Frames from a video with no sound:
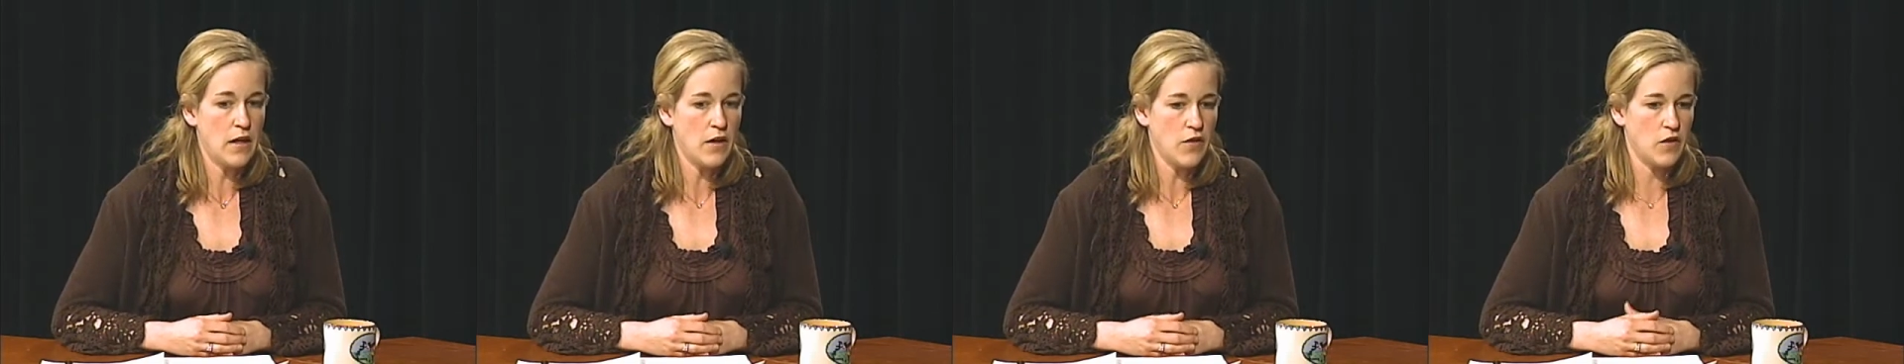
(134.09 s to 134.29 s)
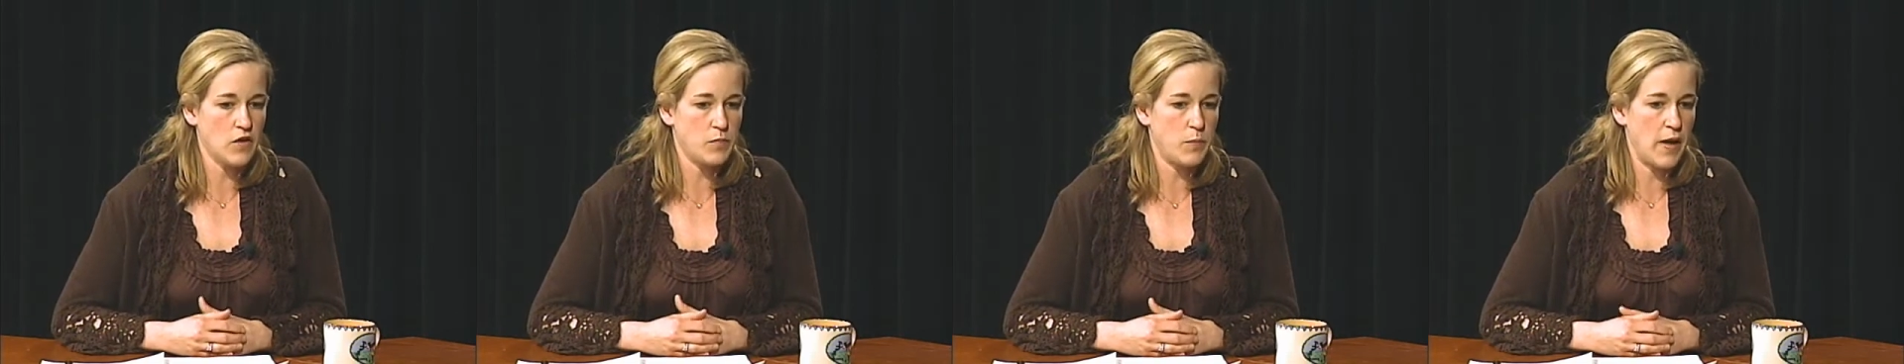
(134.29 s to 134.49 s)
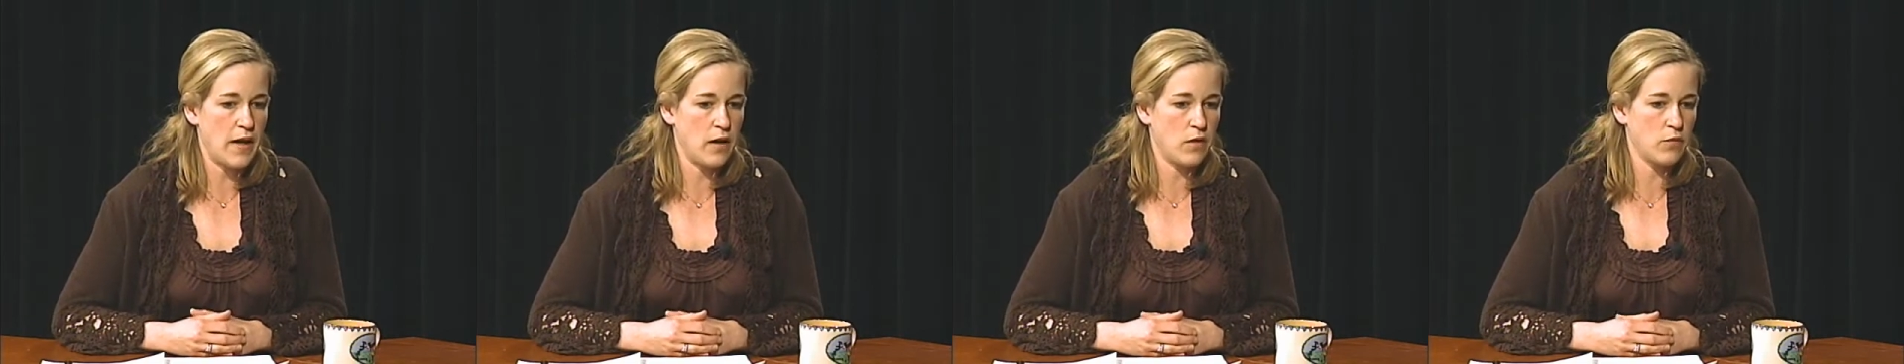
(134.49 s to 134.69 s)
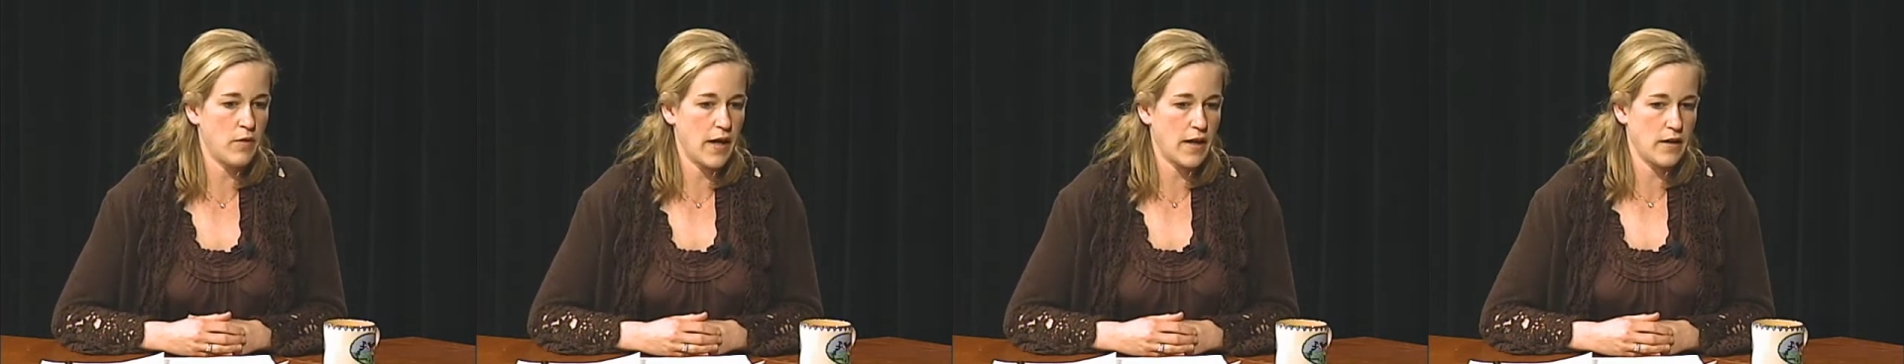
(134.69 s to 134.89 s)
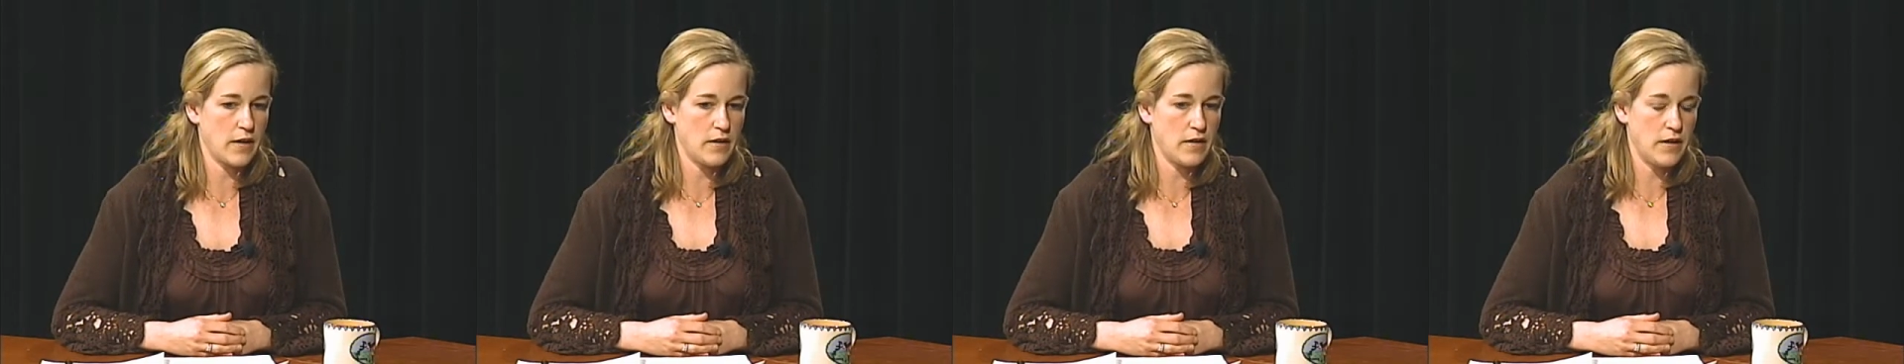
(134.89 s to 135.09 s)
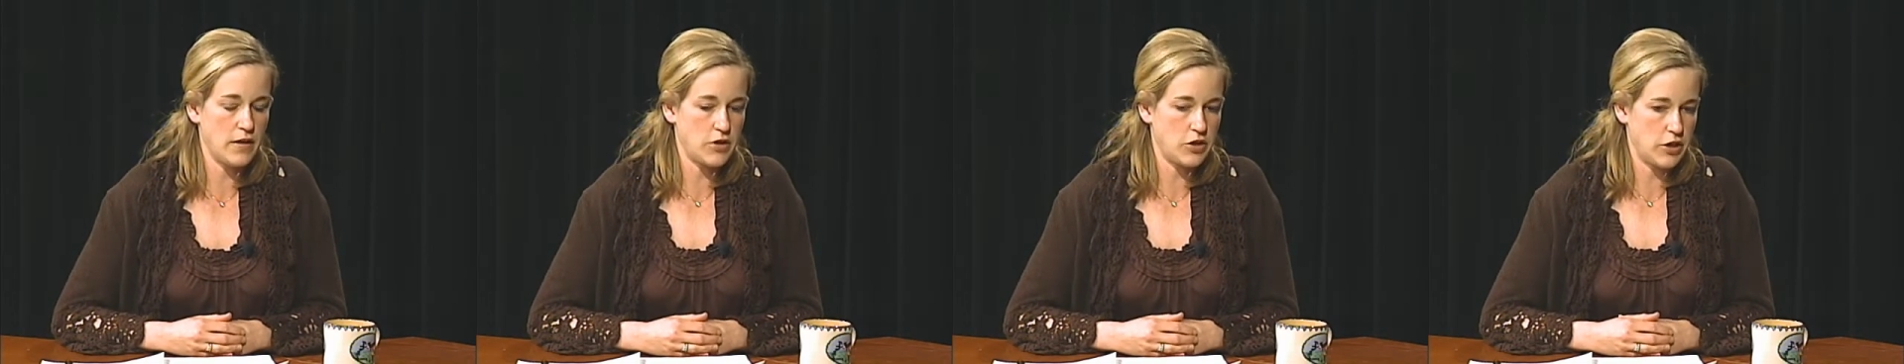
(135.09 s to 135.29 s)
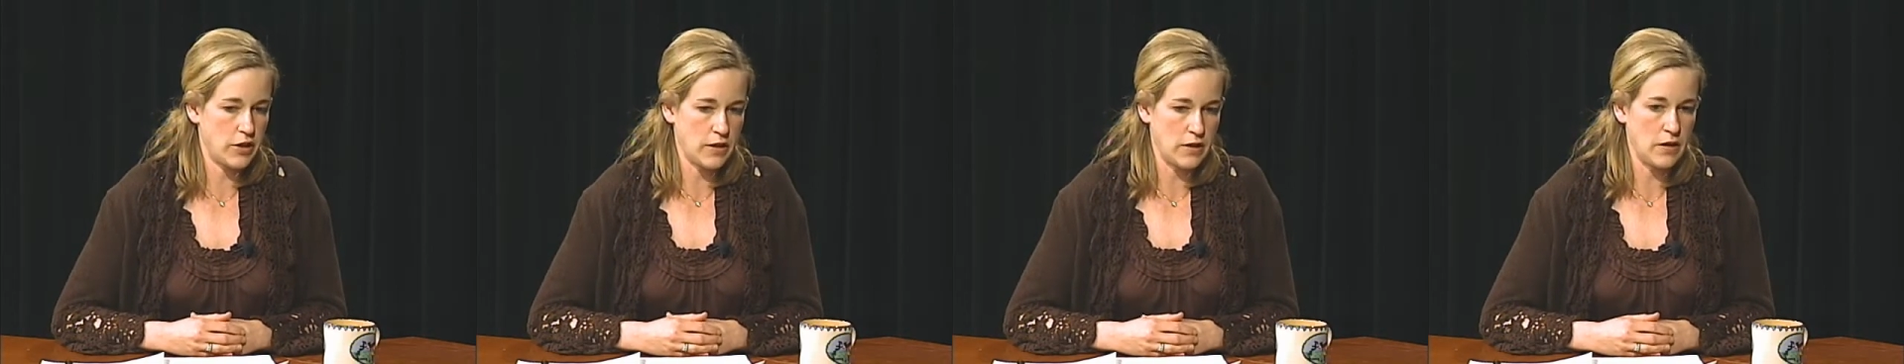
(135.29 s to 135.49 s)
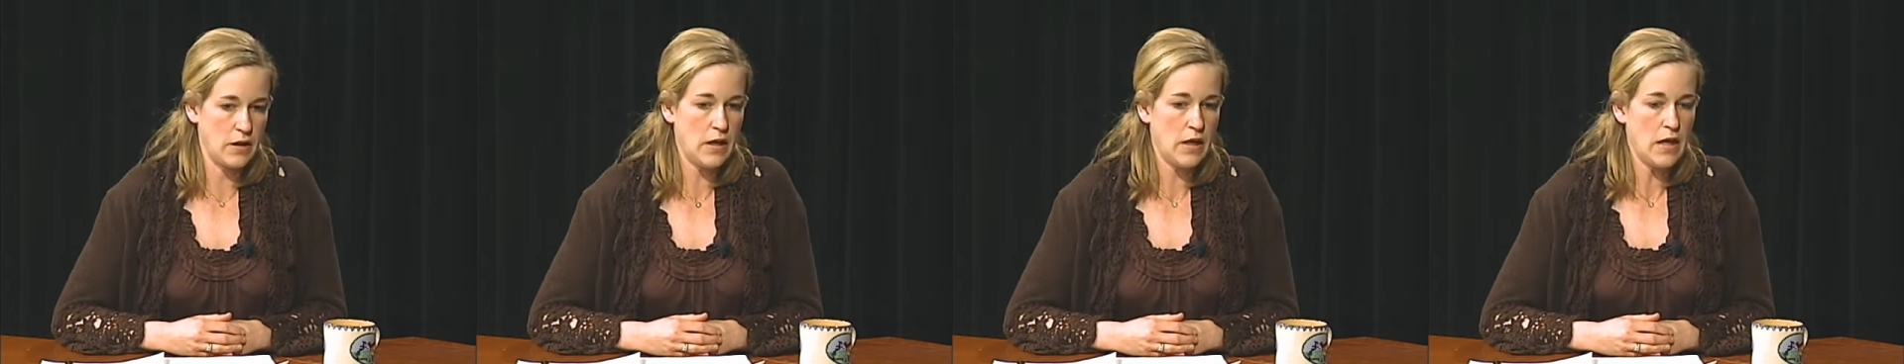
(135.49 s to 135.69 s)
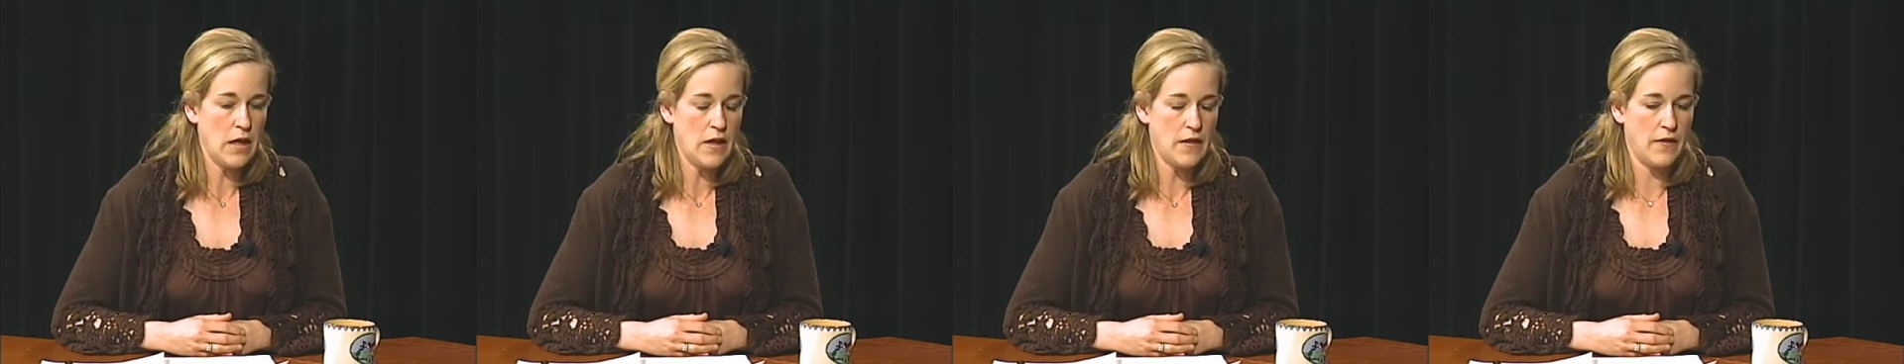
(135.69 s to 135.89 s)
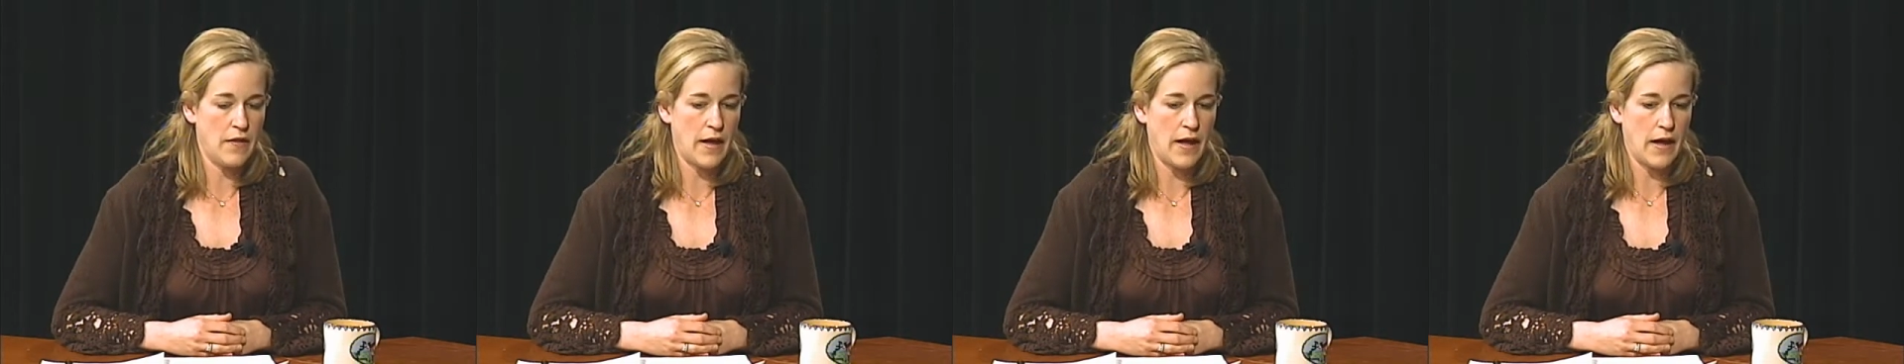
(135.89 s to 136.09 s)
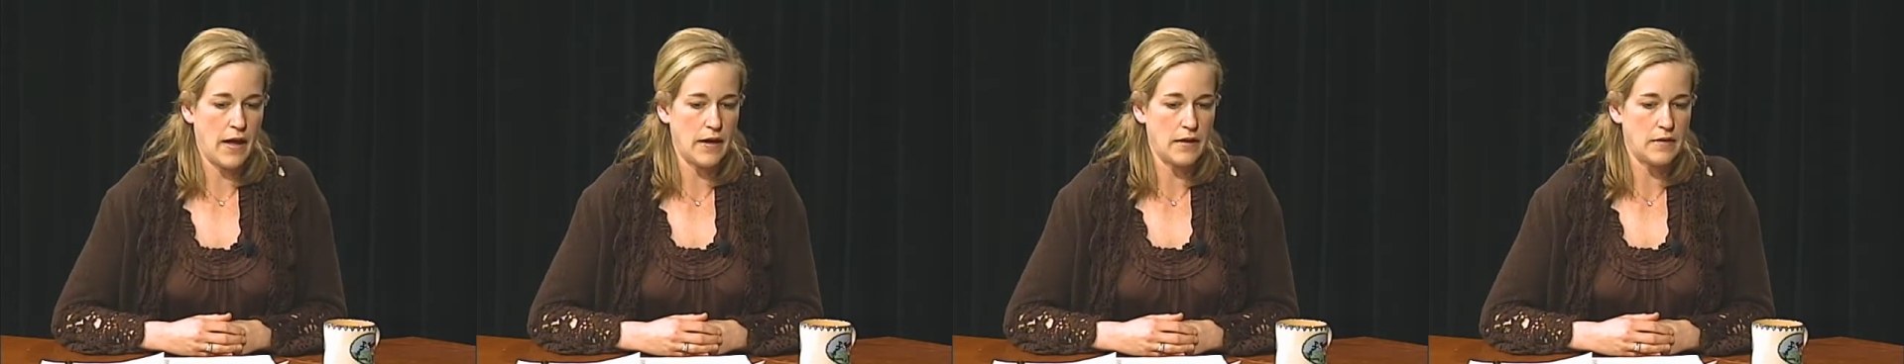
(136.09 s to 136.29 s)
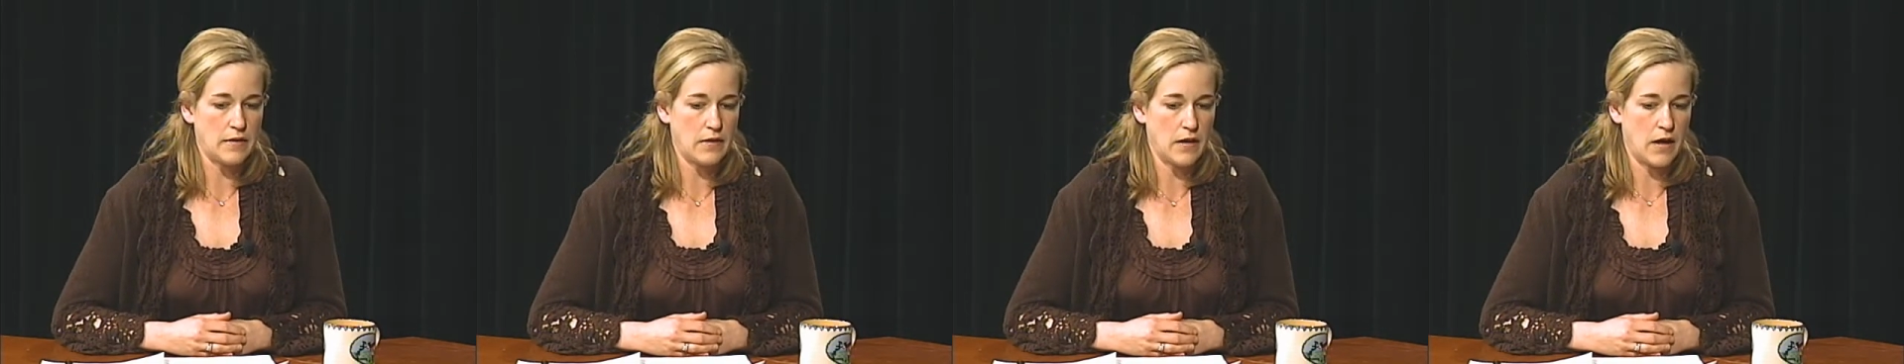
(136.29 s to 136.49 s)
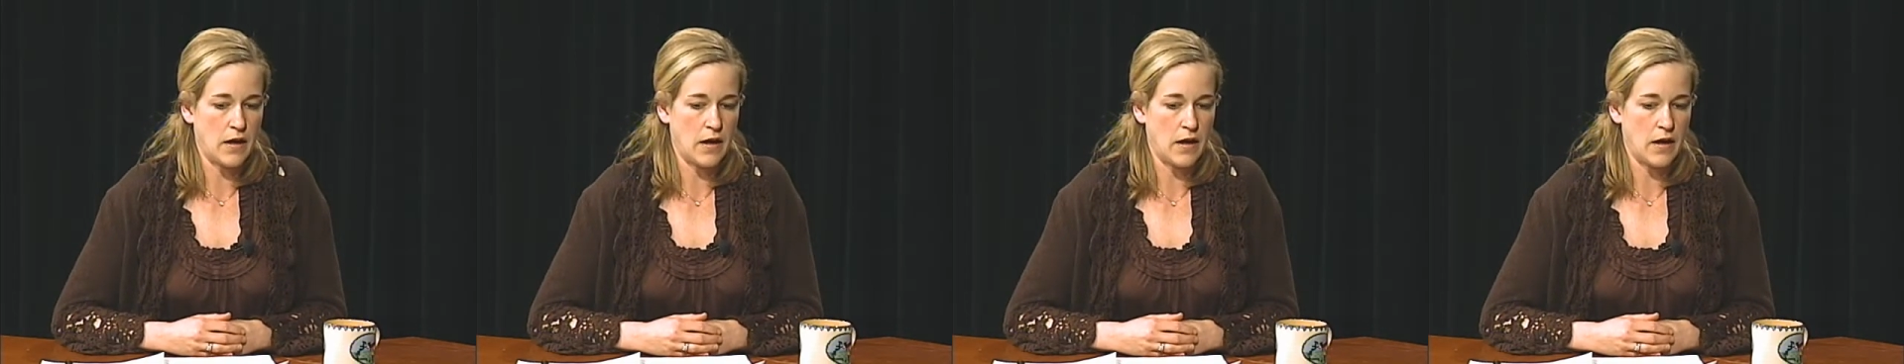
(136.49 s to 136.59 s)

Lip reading: there's been a recognition that